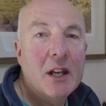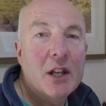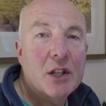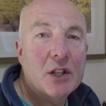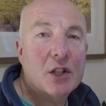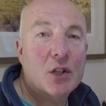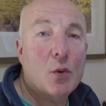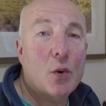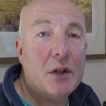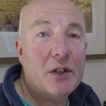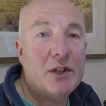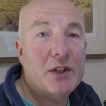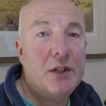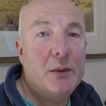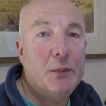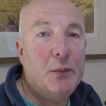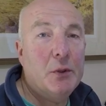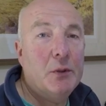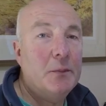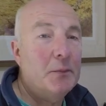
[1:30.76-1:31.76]
It's quite
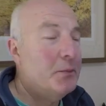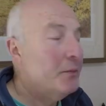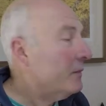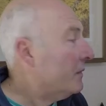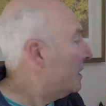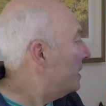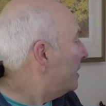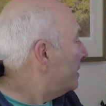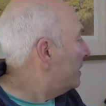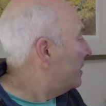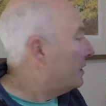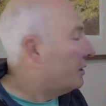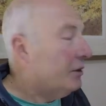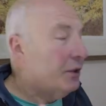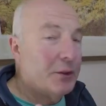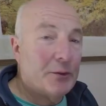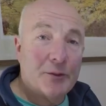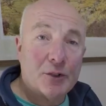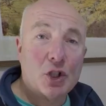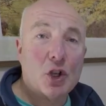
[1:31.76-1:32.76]
simple. The
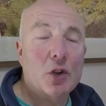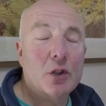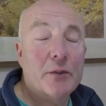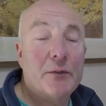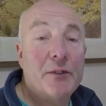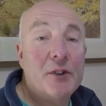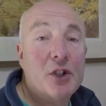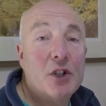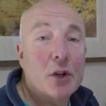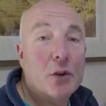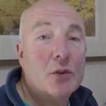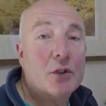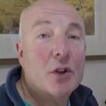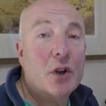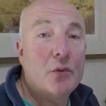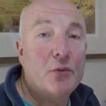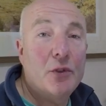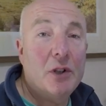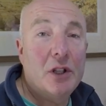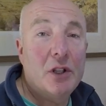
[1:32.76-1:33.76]
photography show's got a
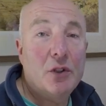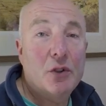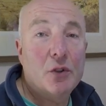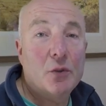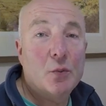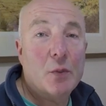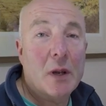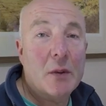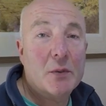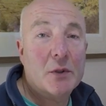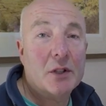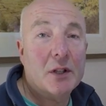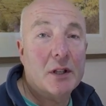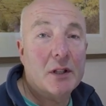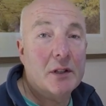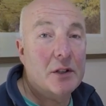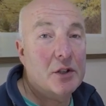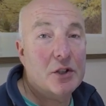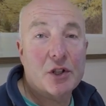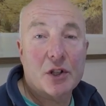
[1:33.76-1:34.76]
really good website.
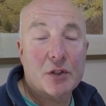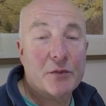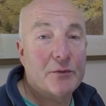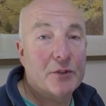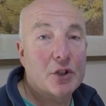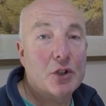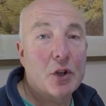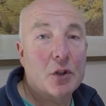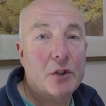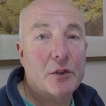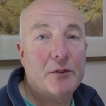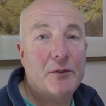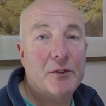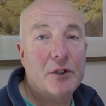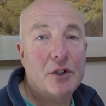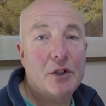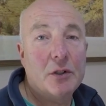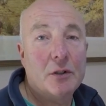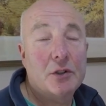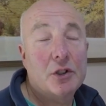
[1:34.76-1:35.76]
It's just
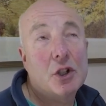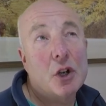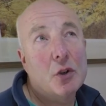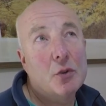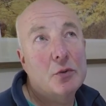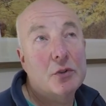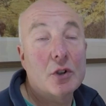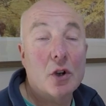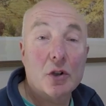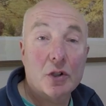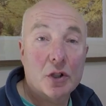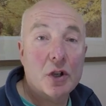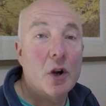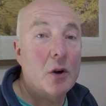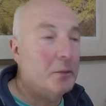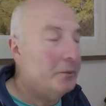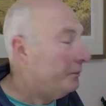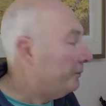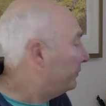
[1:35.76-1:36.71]
photographyshow.com.